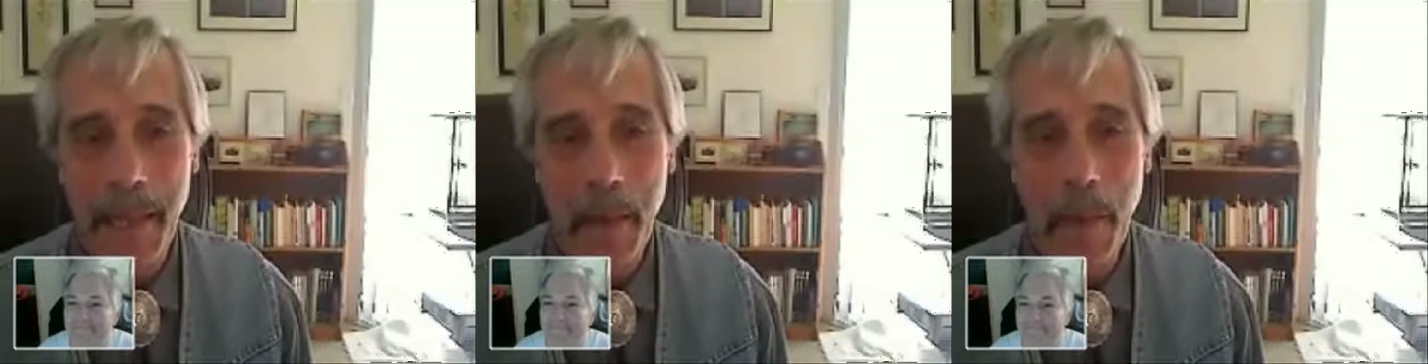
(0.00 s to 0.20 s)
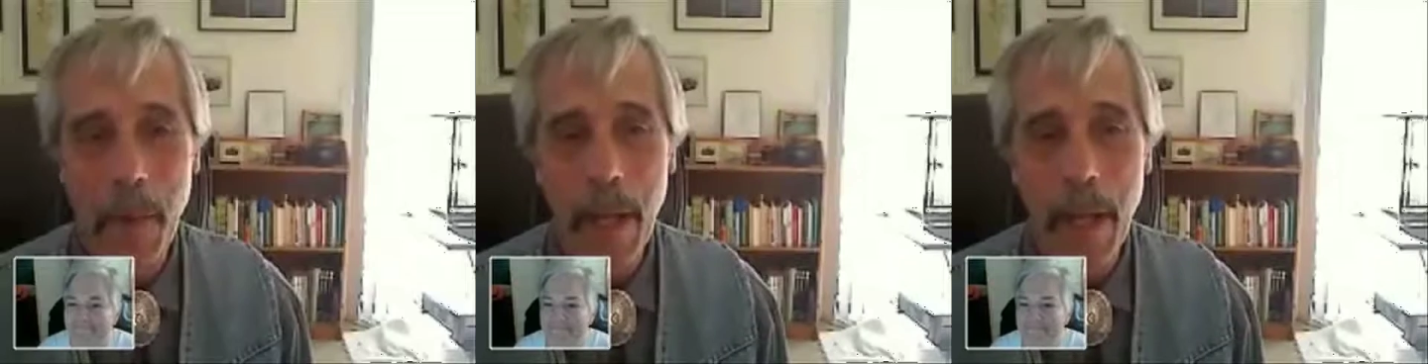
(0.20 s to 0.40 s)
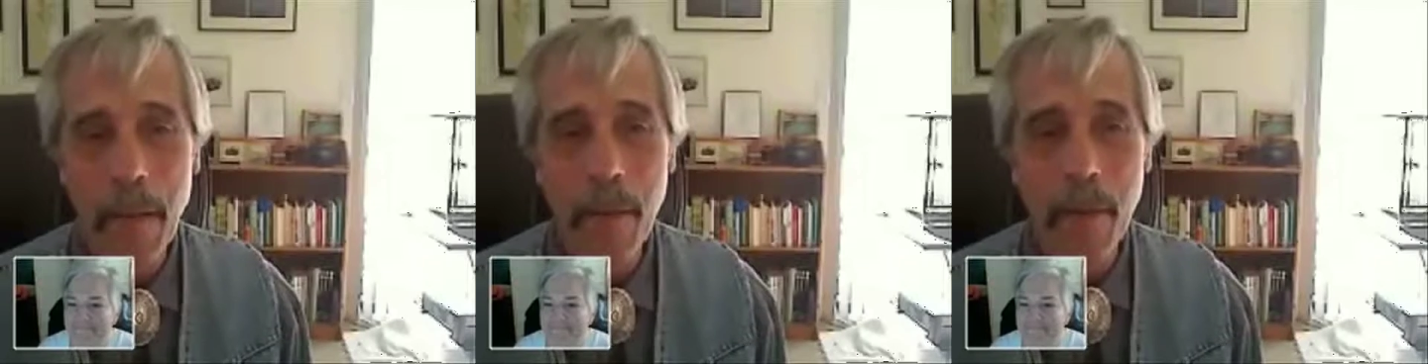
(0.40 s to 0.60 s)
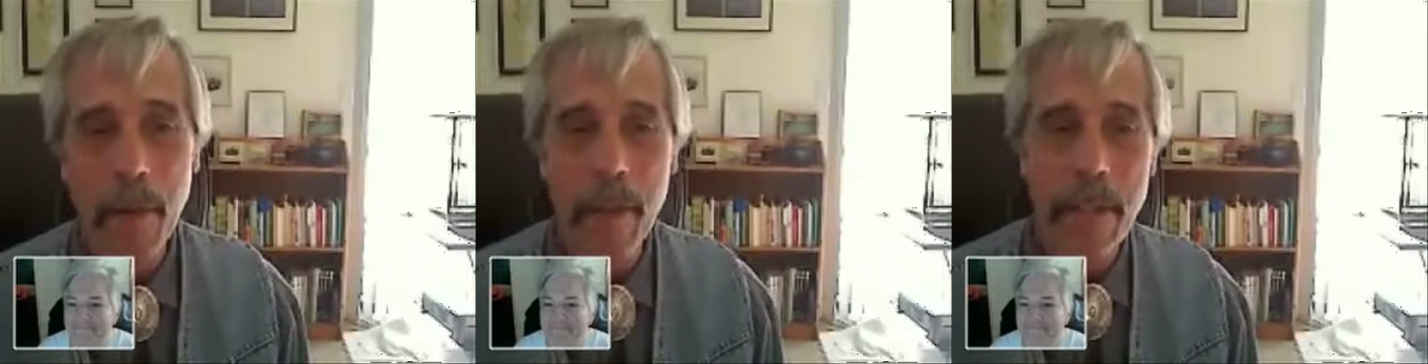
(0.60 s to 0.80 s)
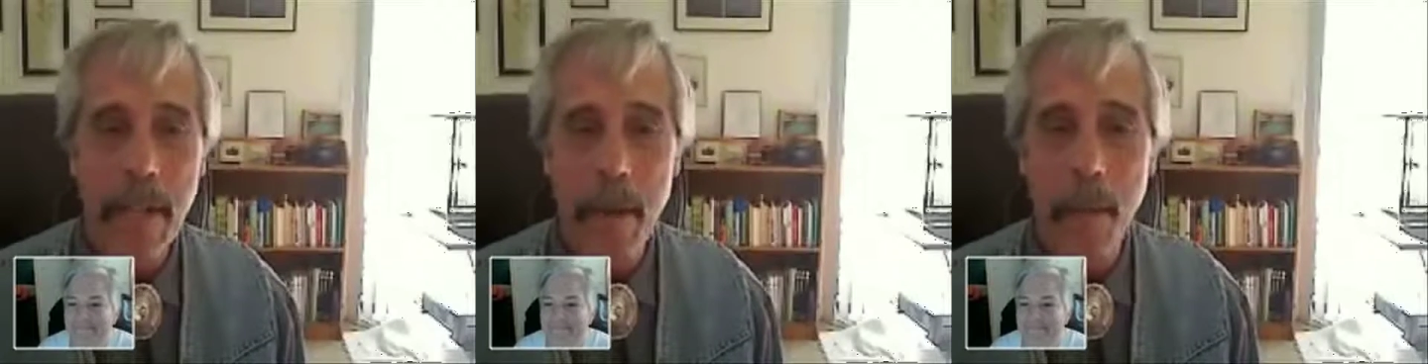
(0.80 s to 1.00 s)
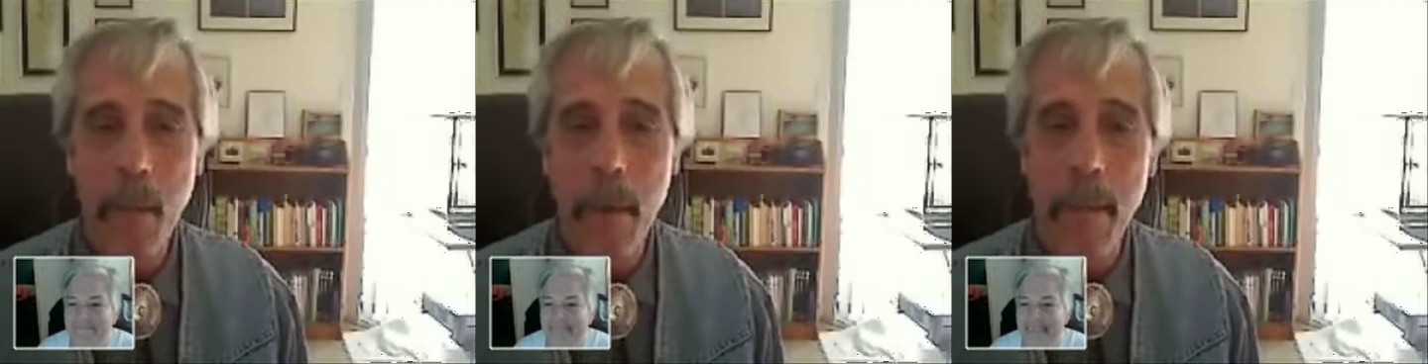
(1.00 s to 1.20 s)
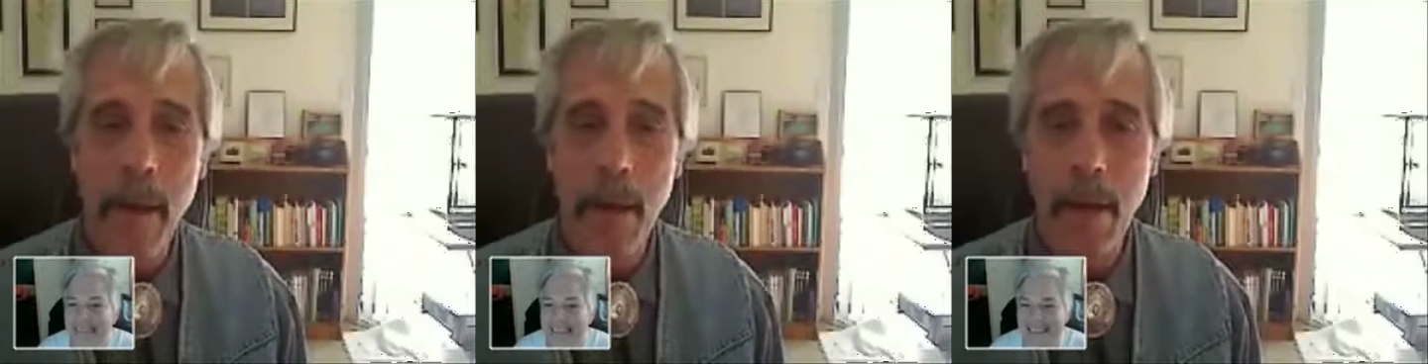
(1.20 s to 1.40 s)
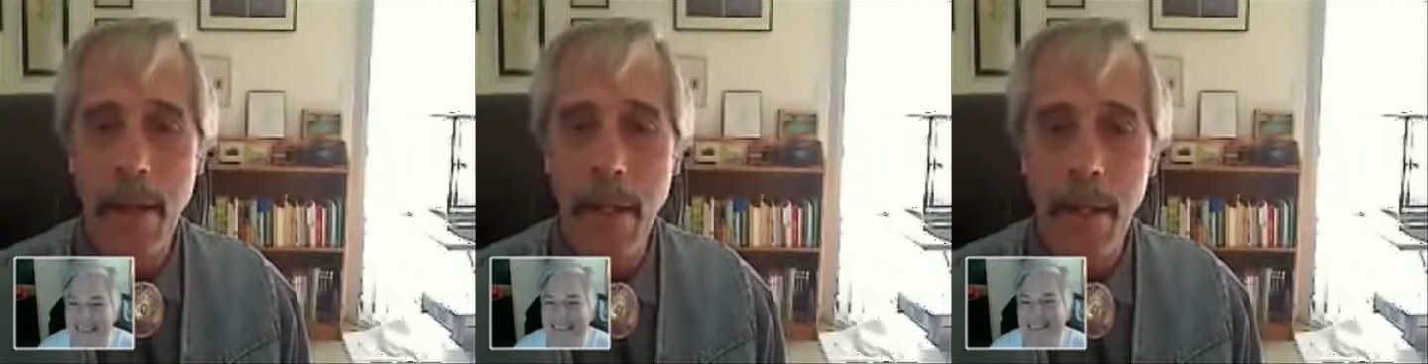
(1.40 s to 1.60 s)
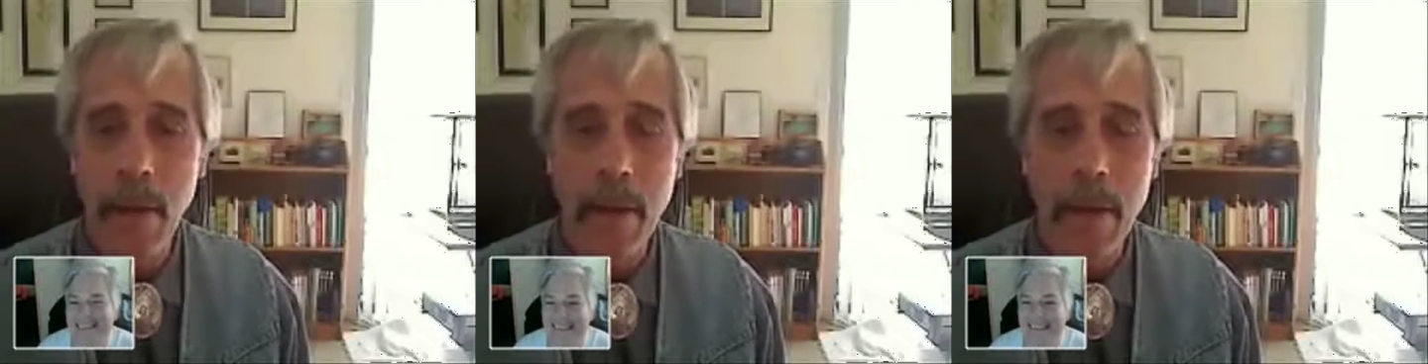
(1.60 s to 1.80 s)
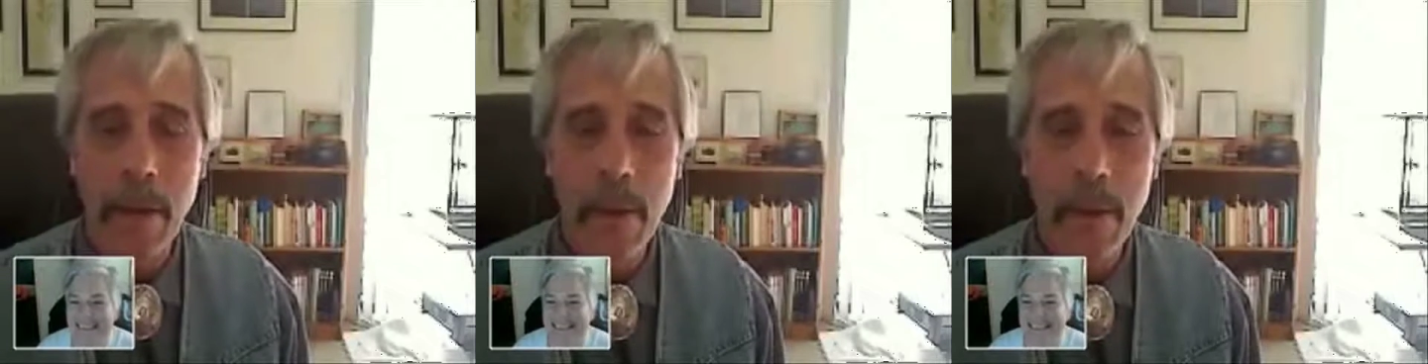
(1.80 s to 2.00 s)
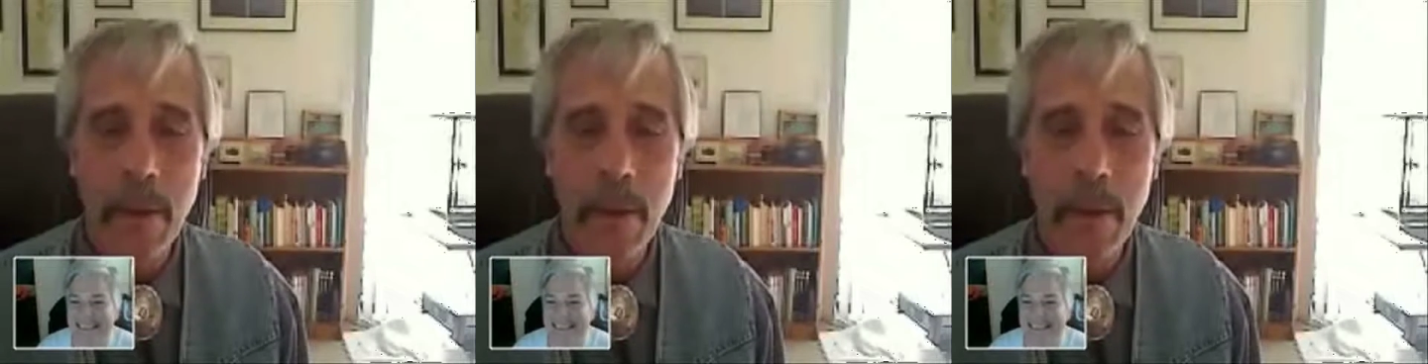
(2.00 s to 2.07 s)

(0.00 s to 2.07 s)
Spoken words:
Well, I feel the same way about you.